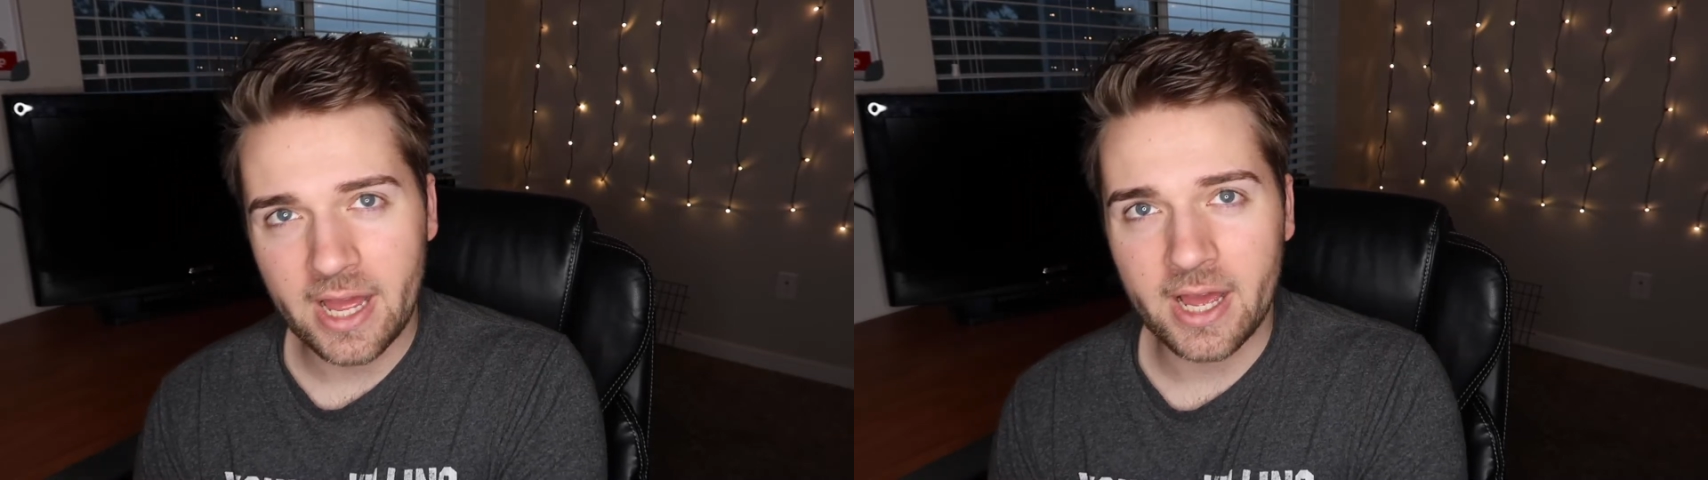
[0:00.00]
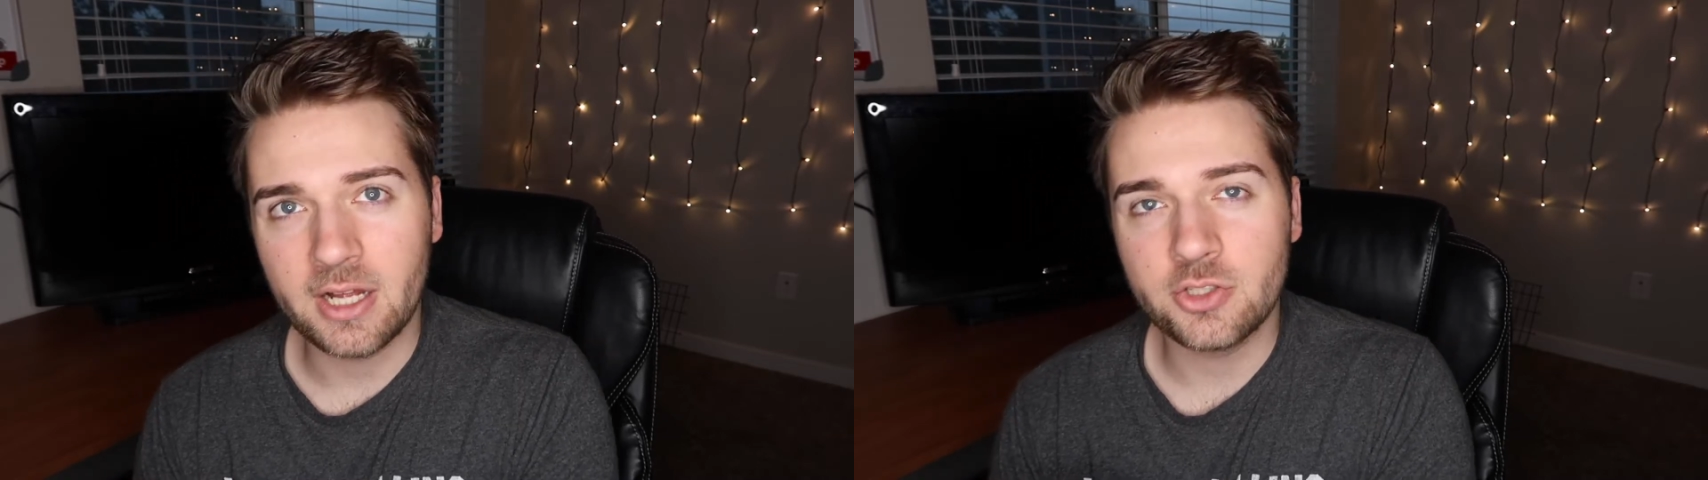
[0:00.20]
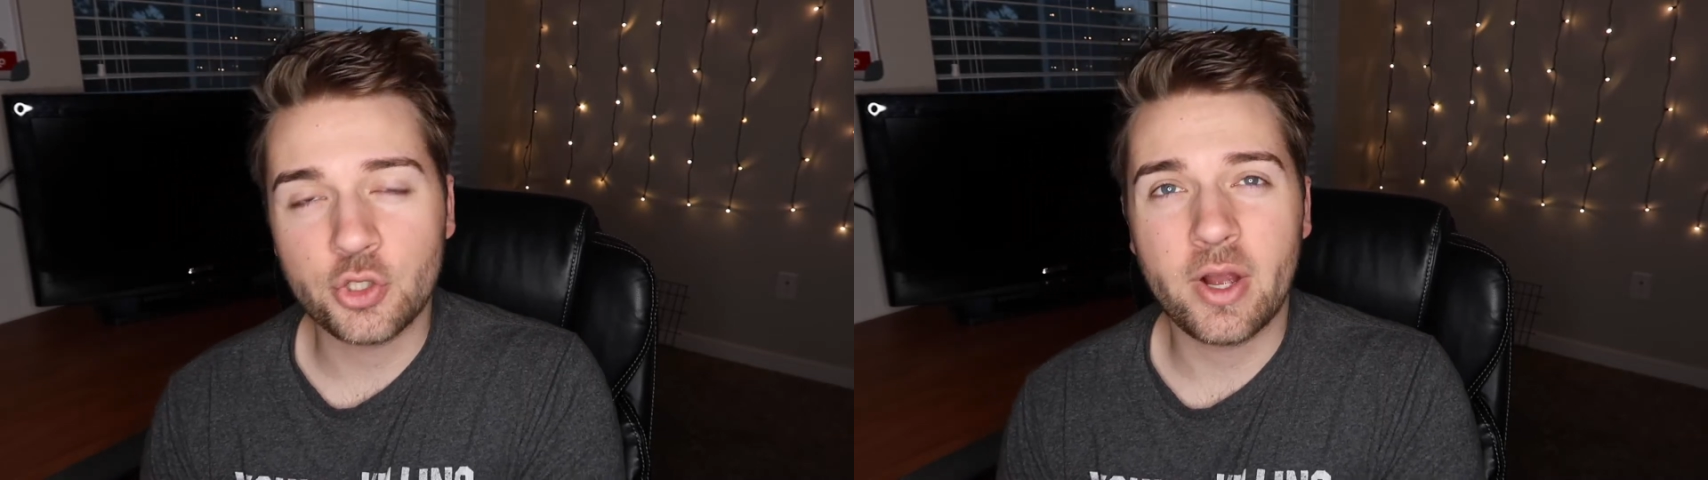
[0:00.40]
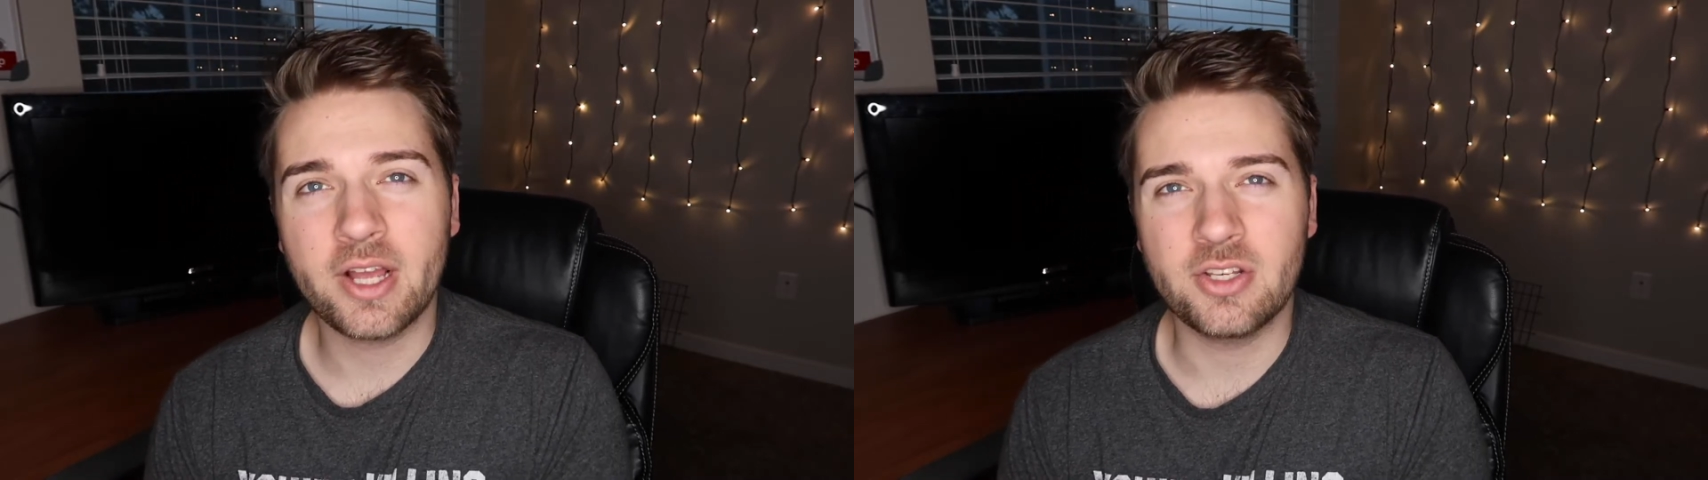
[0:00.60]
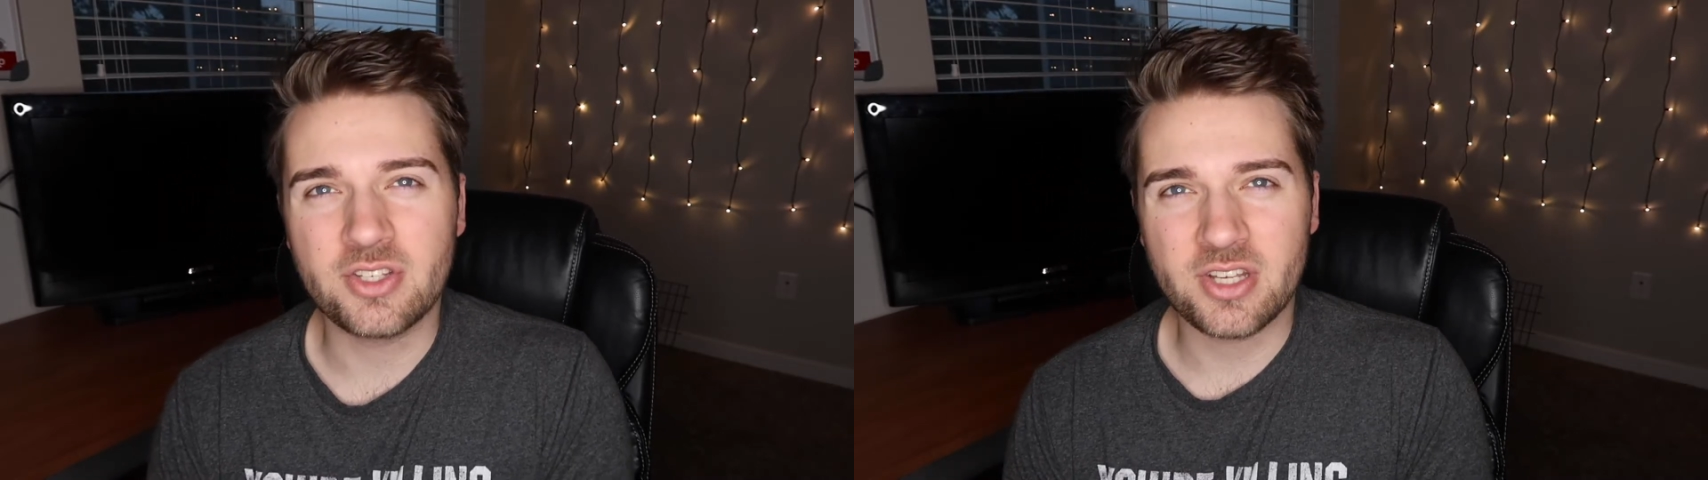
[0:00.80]
and
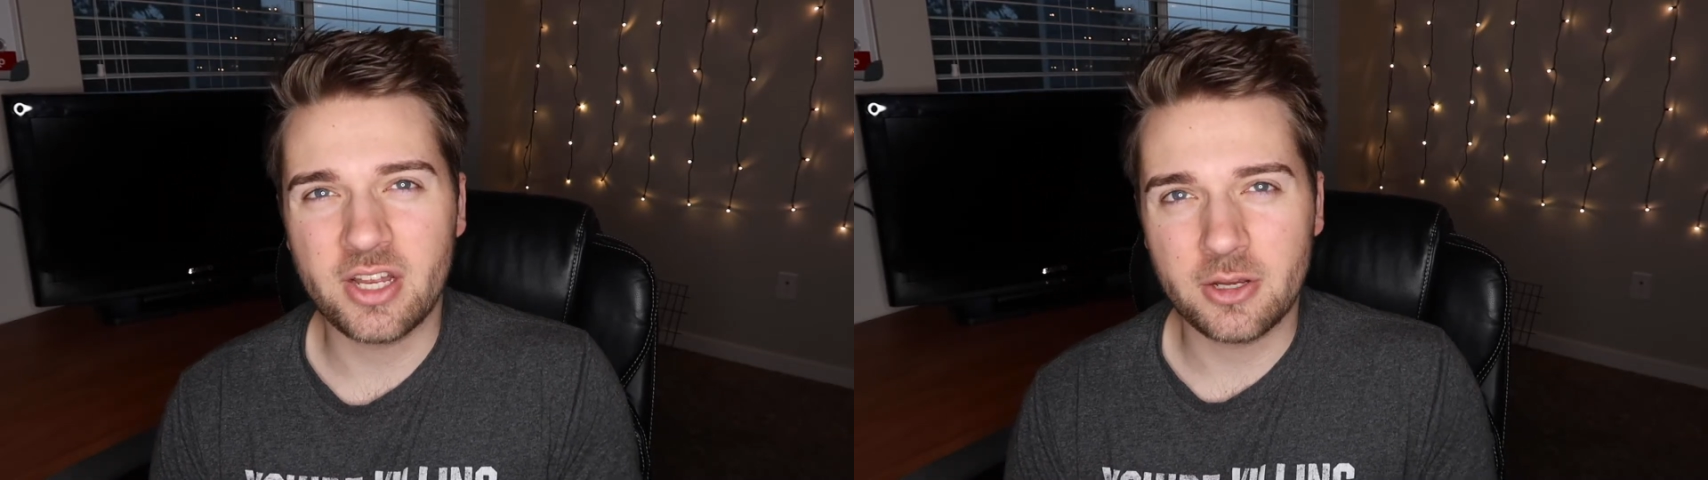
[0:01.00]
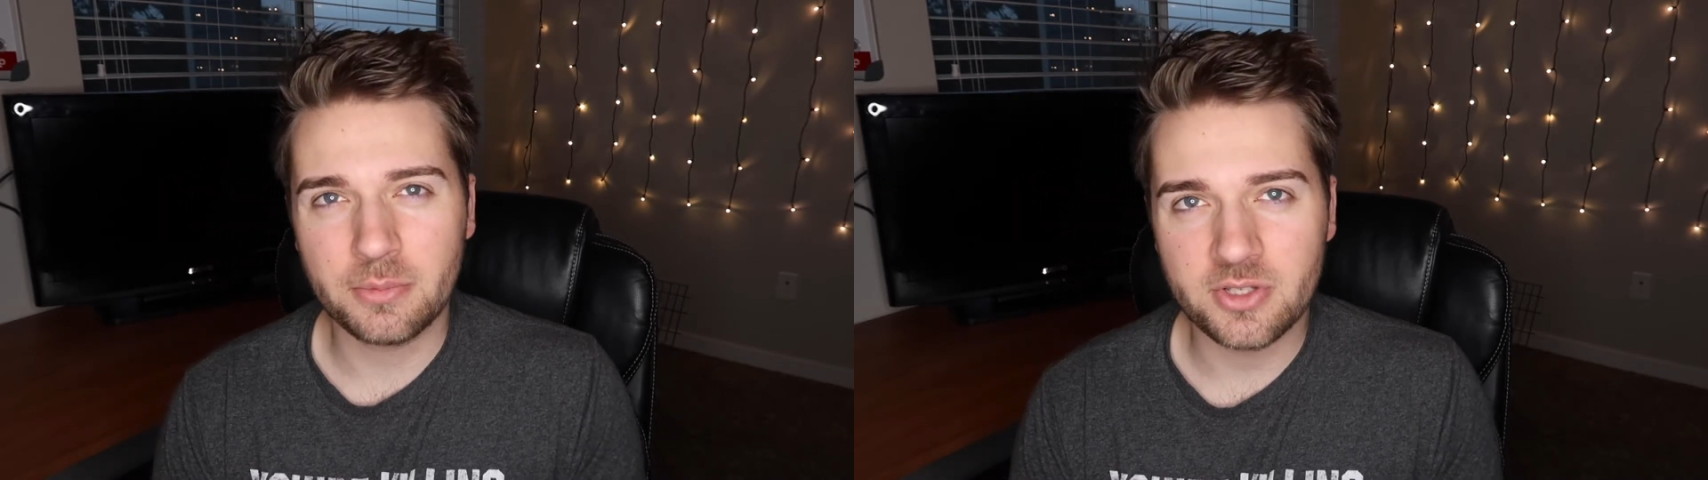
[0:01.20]
trying to sign up